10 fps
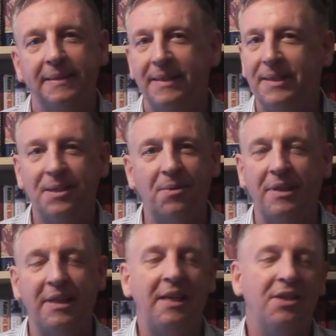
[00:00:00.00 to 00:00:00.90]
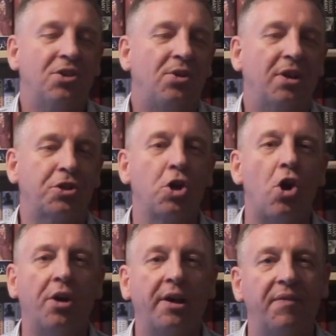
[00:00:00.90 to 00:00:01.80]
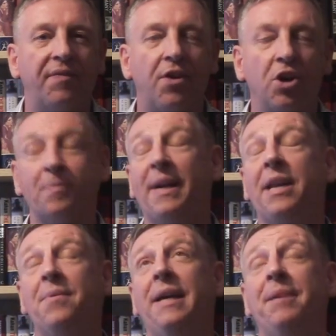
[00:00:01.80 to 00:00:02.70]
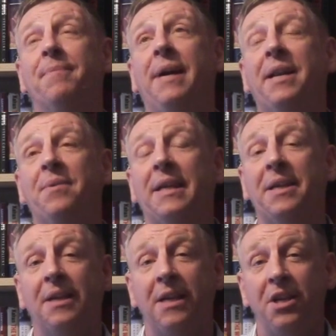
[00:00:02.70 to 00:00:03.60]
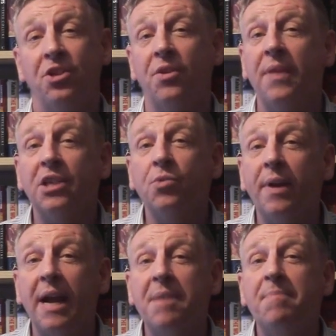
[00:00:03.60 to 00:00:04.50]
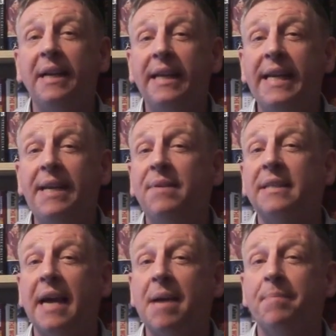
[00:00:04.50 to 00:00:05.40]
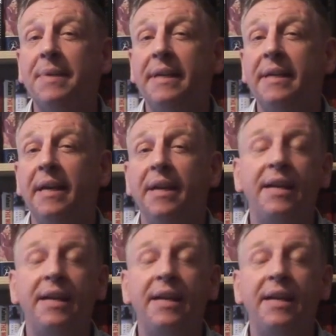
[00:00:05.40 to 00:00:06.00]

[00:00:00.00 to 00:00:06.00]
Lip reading: You know, it's all a con and a farce. But anyway, so that's what I believe has happened.